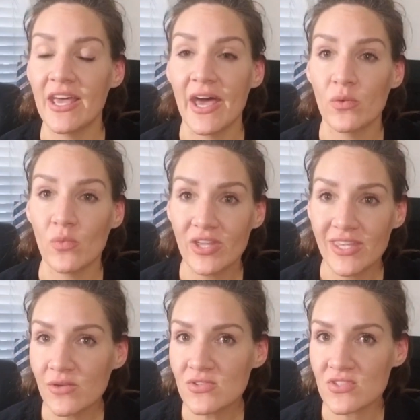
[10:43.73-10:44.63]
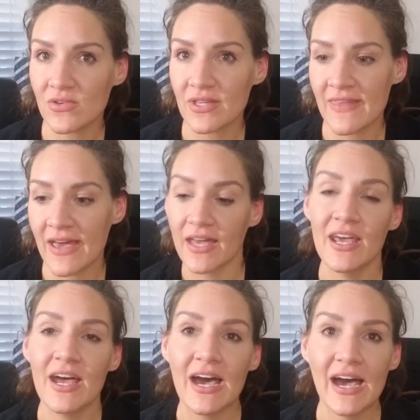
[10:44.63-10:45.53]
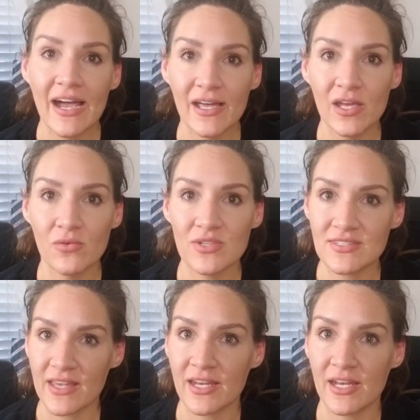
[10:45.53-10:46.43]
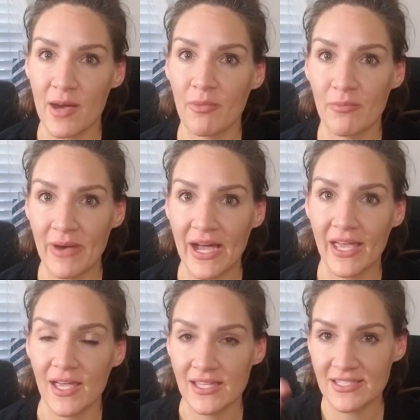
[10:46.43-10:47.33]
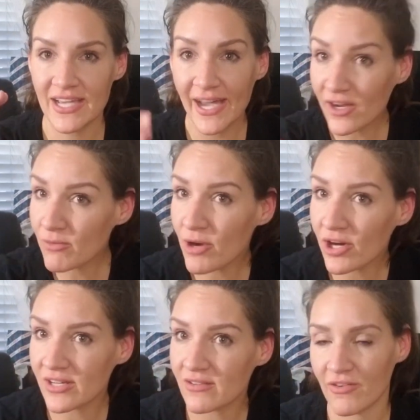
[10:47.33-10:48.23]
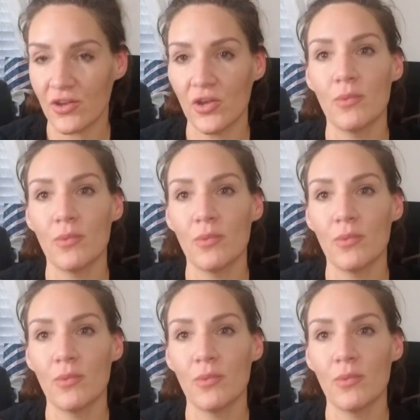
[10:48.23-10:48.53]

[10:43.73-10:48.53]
And while he was doing that, I was setting up my entire marketing funnel,